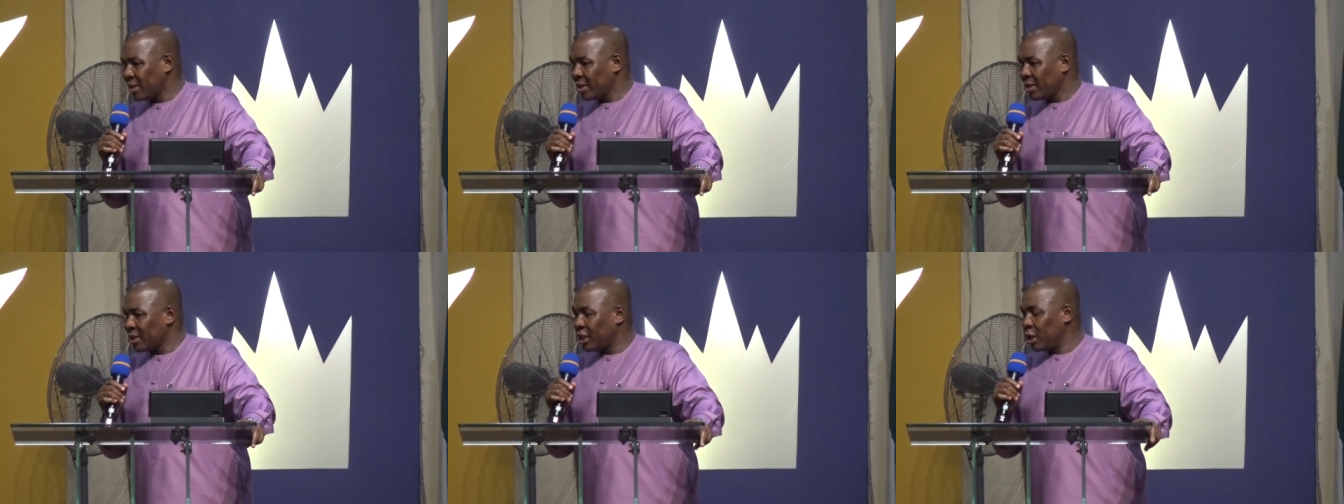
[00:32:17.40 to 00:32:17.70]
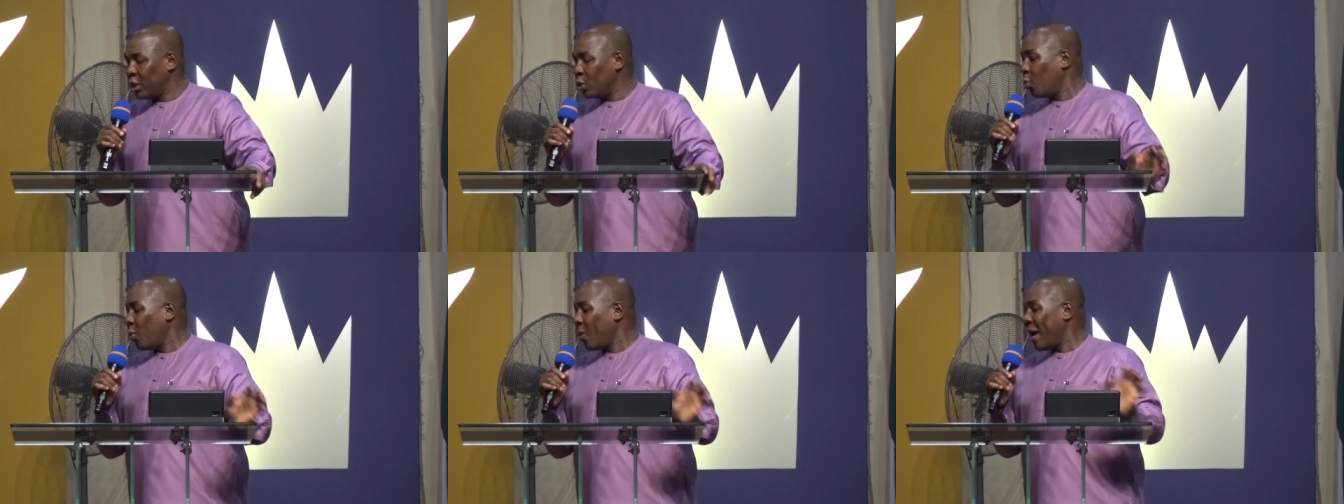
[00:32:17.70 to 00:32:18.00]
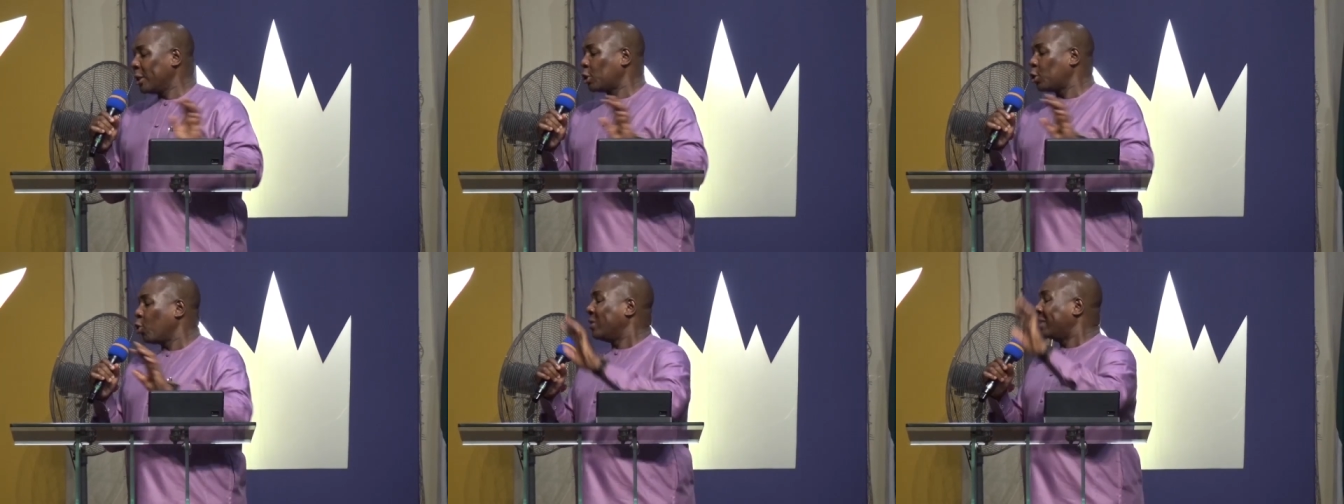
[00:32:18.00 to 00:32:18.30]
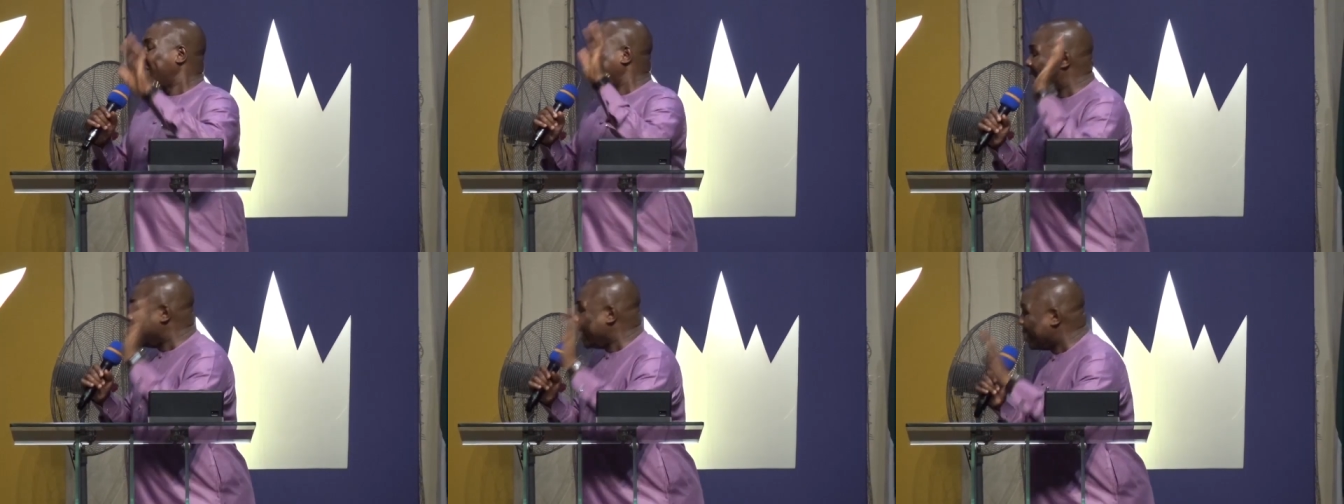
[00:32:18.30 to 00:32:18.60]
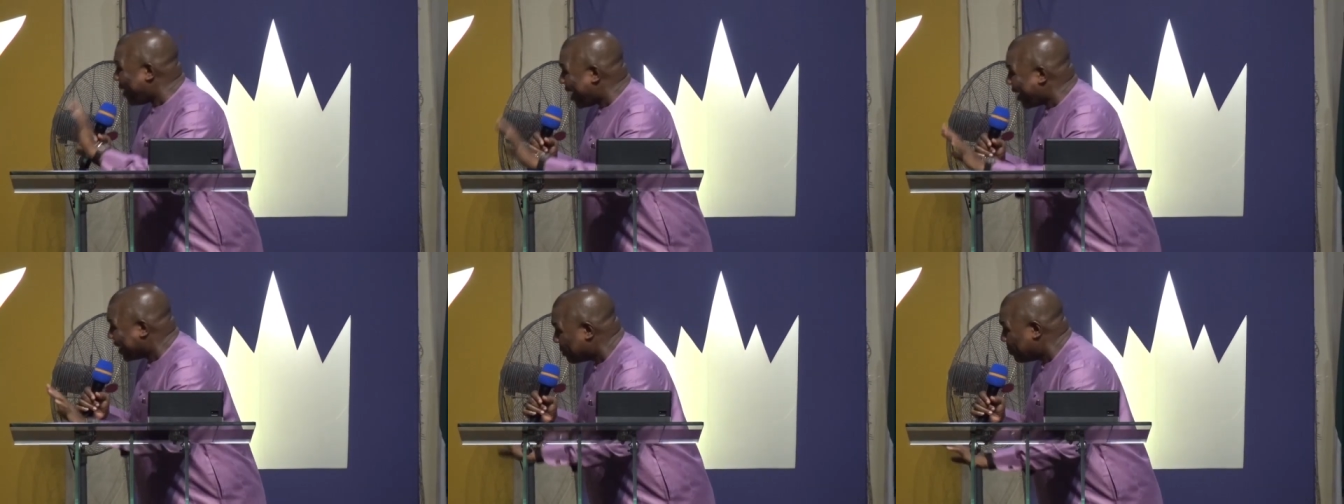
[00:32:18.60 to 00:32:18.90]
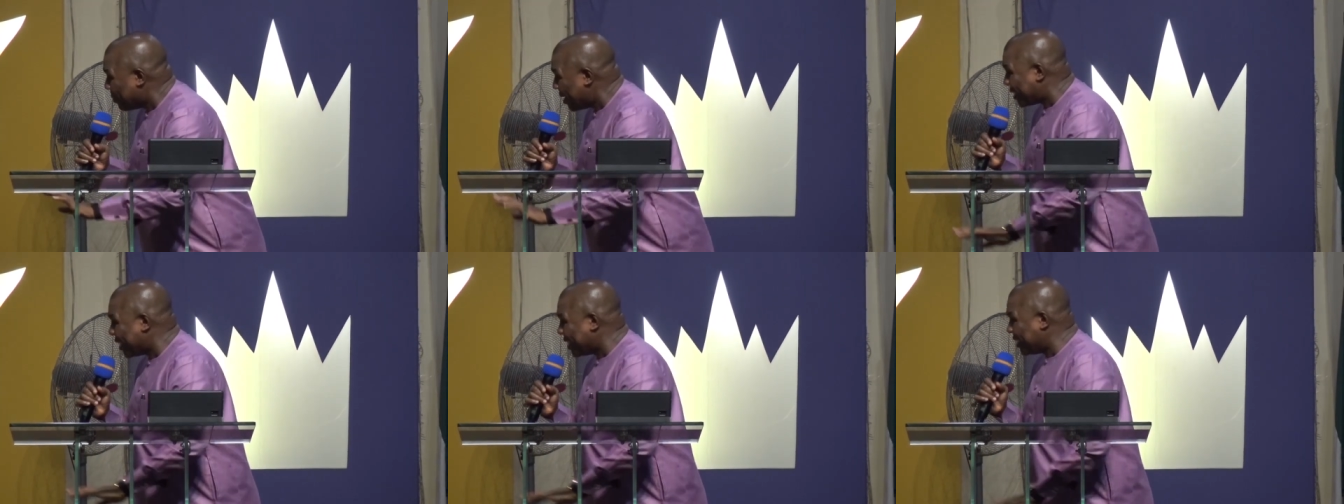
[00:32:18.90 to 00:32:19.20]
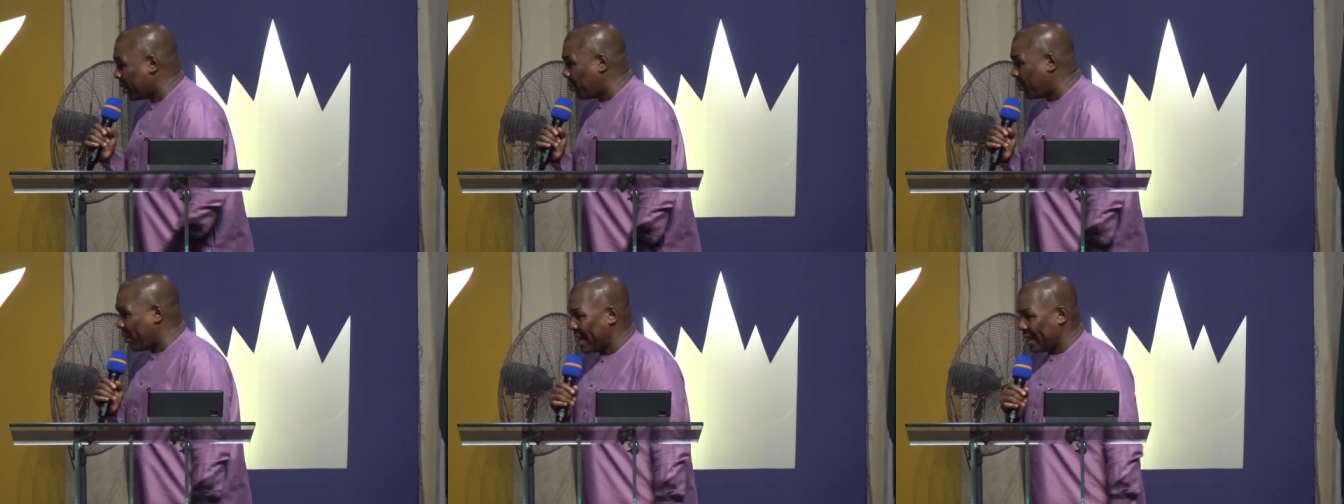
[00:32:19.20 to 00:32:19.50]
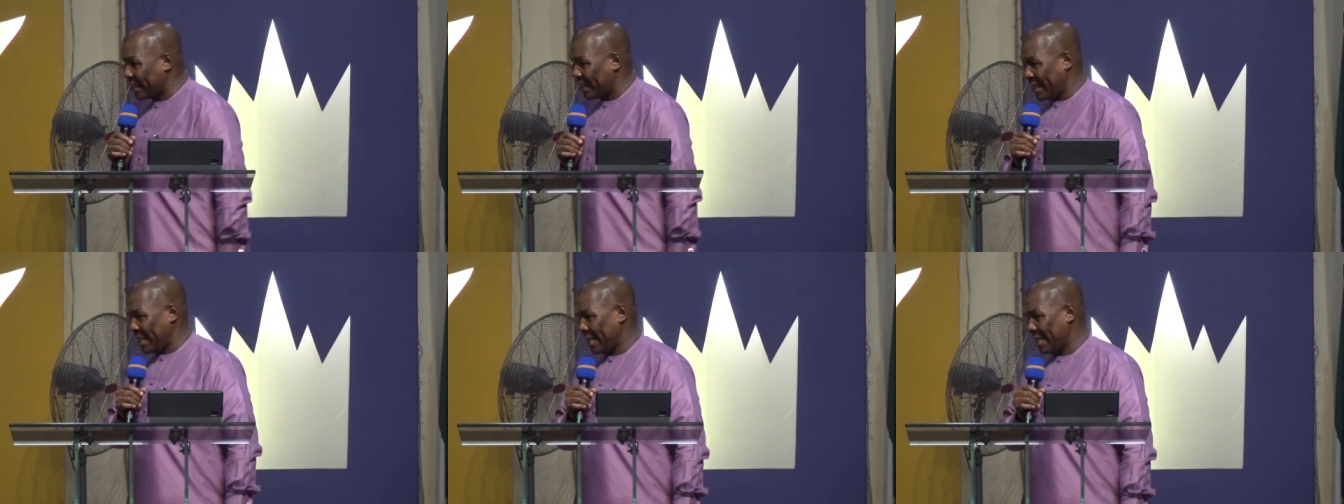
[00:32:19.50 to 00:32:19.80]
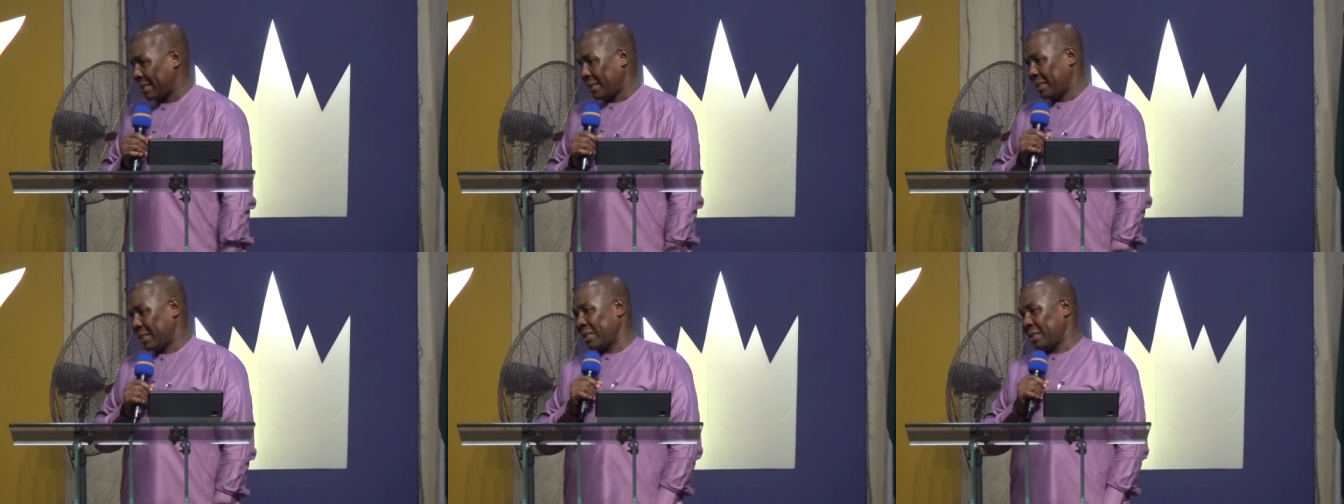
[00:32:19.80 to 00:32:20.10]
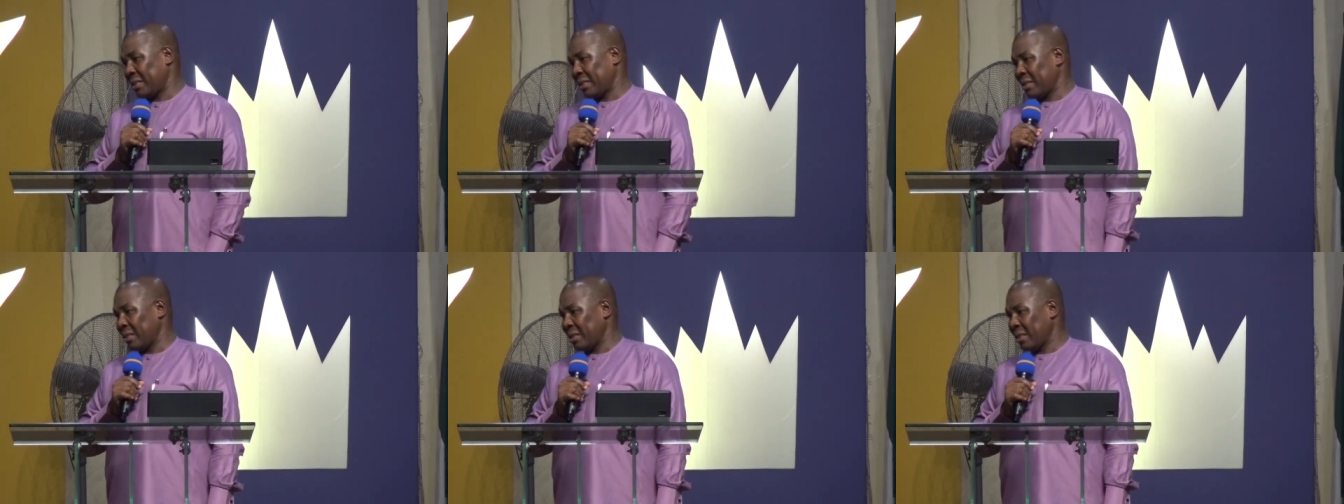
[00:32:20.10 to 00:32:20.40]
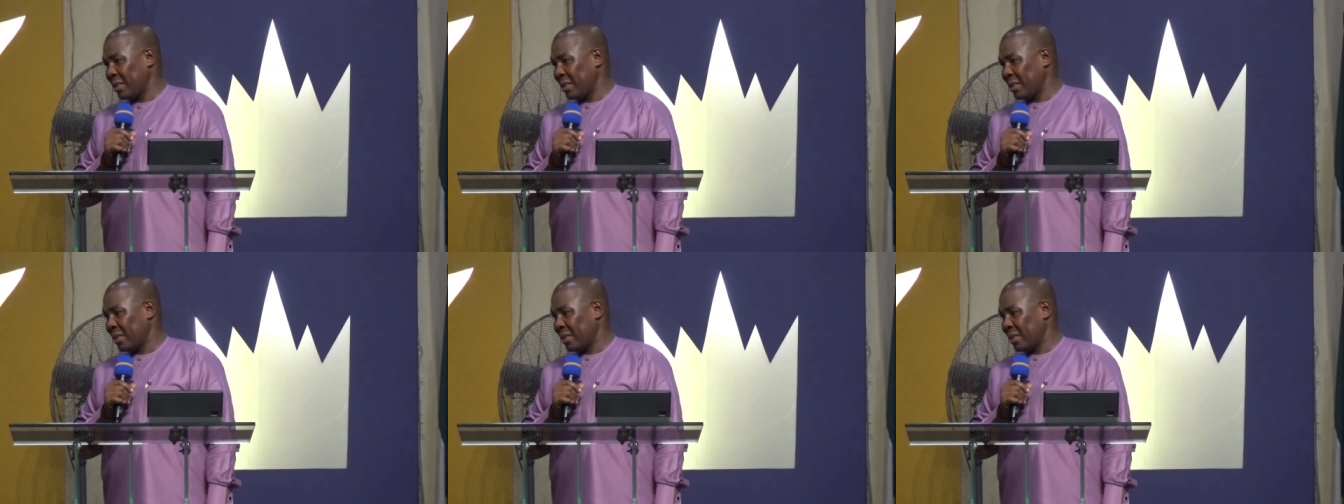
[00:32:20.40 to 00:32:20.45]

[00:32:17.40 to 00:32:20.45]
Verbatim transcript: She went to deliver the message the way it is